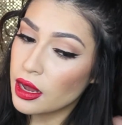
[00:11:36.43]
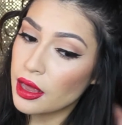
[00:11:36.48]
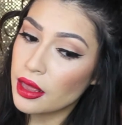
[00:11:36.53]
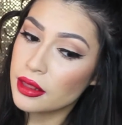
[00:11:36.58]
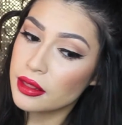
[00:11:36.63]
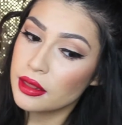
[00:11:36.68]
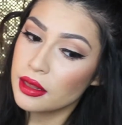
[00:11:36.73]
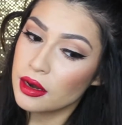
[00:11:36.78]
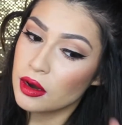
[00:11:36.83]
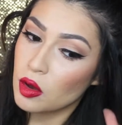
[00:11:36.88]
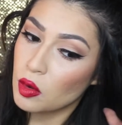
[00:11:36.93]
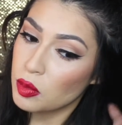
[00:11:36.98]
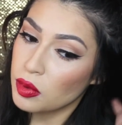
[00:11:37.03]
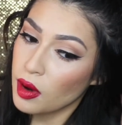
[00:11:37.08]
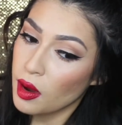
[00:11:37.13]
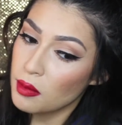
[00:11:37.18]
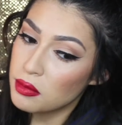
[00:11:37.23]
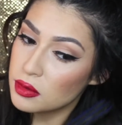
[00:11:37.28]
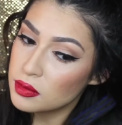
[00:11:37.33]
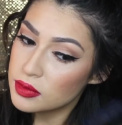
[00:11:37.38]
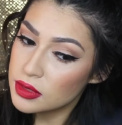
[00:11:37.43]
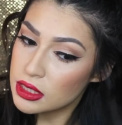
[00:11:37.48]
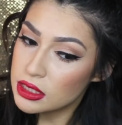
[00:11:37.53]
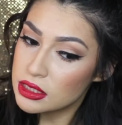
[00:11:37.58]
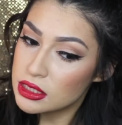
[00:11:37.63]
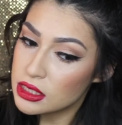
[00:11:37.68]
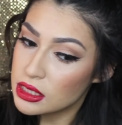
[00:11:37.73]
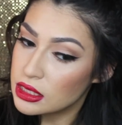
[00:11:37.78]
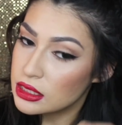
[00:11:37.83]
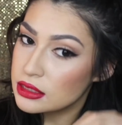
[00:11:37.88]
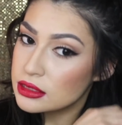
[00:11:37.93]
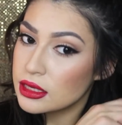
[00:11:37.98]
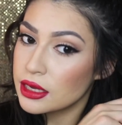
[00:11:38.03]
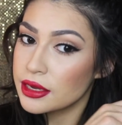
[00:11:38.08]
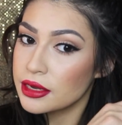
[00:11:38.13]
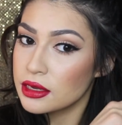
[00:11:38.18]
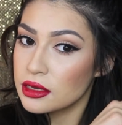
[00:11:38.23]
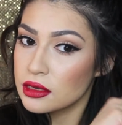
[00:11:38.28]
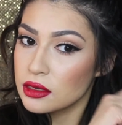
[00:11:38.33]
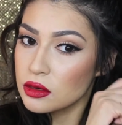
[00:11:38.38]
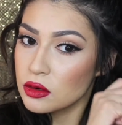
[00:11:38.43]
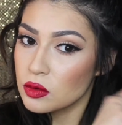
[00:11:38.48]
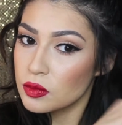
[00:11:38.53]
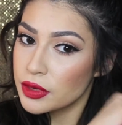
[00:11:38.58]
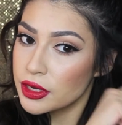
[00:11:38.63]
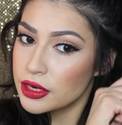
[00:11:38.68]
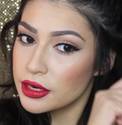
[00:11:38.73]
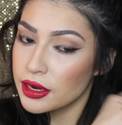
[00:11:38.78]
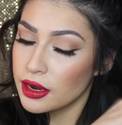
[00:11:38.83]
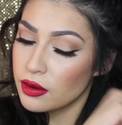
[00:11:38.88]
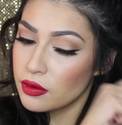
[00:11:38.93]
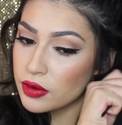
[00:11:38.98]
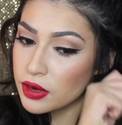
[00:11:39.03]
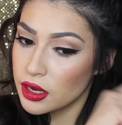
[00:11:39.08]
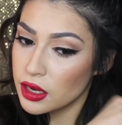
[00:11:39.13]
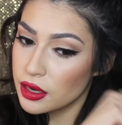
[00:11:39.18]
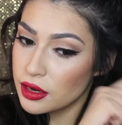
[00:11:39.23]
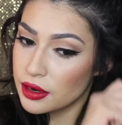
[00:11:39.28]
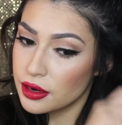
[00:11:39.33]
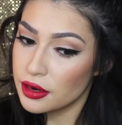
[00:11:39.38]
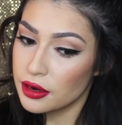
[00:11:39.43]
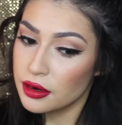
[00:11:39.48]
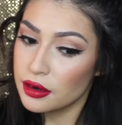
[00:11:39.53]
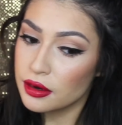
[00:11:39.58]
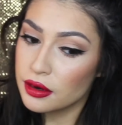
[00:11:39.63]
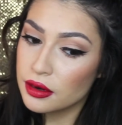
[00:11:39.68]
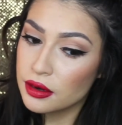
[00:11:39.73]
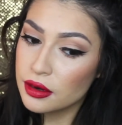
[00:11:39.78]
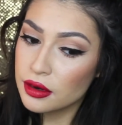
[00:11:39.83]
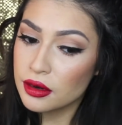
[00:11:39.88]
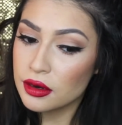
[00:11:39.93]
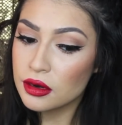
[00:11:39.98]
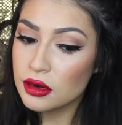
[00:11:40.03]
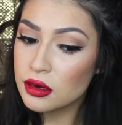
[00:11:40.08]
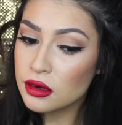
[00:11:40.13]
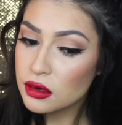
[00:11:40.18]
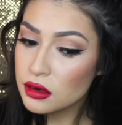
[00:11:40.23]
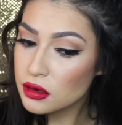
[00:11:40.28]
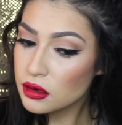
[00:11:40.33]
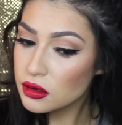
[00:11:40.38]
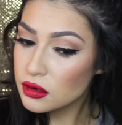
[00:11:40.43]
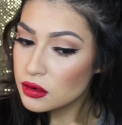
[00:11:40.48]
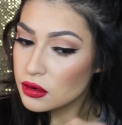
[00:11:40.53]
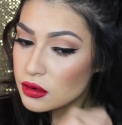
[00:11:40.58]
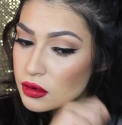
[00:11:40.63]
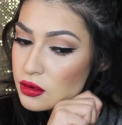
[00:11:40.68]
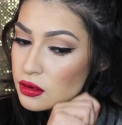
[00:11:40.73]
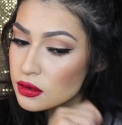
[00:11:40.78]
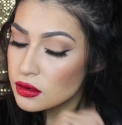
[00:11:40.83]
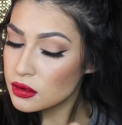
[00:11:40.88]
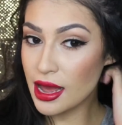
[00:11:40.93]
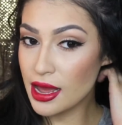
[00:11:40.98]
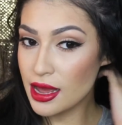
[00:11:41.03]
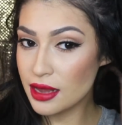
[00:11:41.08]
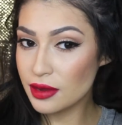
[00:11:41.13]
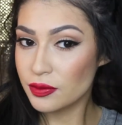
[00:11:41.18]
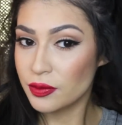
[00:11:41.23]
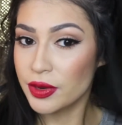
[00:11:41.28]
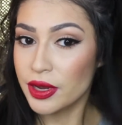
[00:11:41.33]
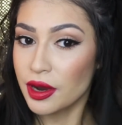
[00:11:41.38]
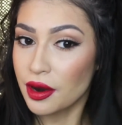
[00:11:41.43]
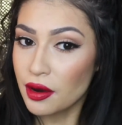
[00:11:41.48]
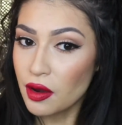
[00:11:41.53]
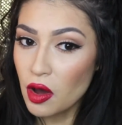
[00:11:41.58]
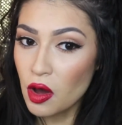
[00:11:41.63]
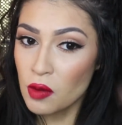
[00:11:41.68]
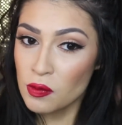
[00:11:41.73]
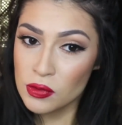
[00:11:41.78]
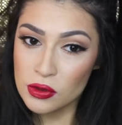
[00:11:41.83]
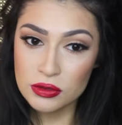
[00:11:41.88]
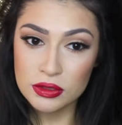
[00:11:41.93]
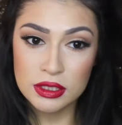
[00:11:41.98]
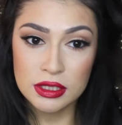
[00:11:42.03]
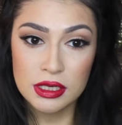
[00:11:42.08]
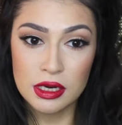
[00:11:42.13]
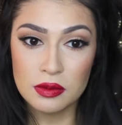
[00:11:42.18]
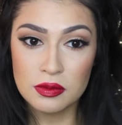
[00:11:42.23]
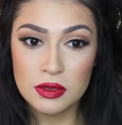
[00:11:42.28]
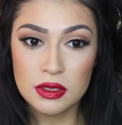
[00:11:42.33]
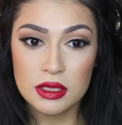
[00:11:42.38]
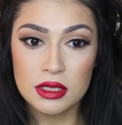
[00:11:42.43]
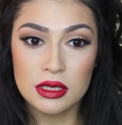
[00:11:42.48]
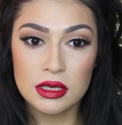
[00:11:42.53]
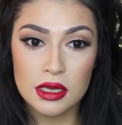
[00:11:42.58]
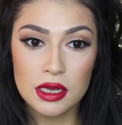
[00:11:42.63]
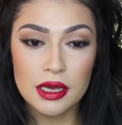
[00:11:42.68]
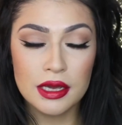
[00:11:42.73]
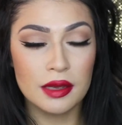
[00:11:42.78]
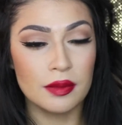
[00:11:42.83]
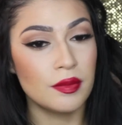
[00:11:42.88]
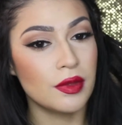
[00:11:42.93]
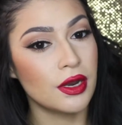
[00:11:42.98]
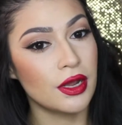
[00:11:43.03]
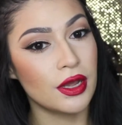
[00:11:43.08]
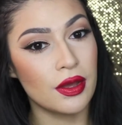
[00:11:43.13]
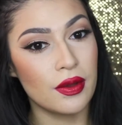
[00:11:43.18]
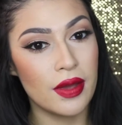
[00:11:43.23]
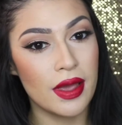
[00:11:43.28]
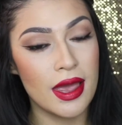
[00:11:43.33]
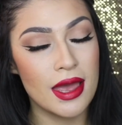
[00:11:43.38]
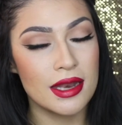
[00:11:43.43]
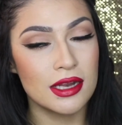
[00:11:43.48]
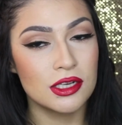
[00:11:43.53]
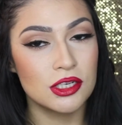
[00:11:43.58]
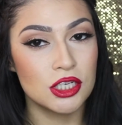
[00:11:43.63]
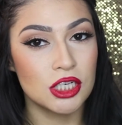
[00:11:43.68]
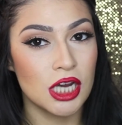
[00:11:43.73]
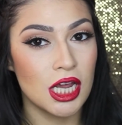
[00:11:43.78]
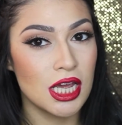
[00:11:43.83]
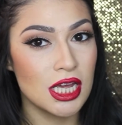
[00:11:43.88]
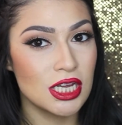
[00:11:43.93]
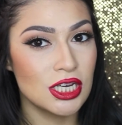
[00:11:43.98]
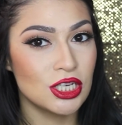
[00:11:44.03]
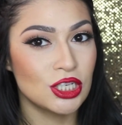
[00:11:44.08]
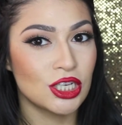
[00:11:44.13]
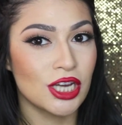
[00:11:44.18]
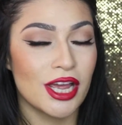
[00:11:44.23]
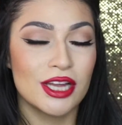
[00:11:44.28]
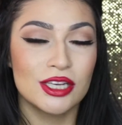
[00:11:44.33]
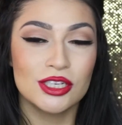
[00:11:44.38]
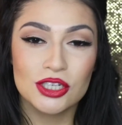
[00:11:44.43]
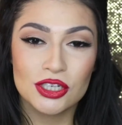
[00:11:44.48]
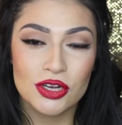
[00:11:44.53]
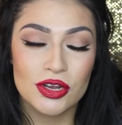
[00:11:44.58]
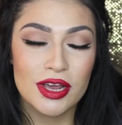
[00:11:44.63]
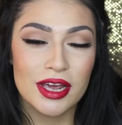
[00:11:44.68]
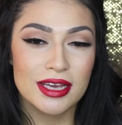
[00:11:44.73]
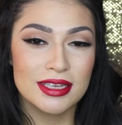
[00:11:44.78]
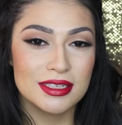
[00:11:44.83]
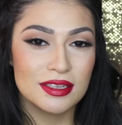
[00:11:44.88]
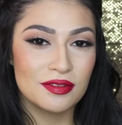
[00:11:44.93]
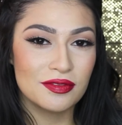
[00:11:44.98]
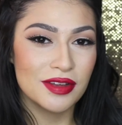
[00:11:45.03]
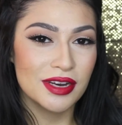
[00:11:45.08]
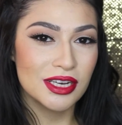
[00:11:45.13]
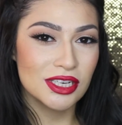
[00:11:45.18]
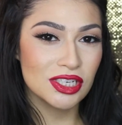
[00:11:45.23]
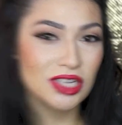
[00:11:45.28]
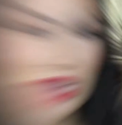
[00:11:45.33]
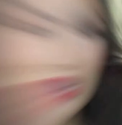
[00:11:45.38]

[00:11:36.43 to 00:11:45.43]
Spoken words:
And then I'll probably tease like a little bit down here. But we are almost done with the look. I'm gonna go ahead and change and show you guys the finished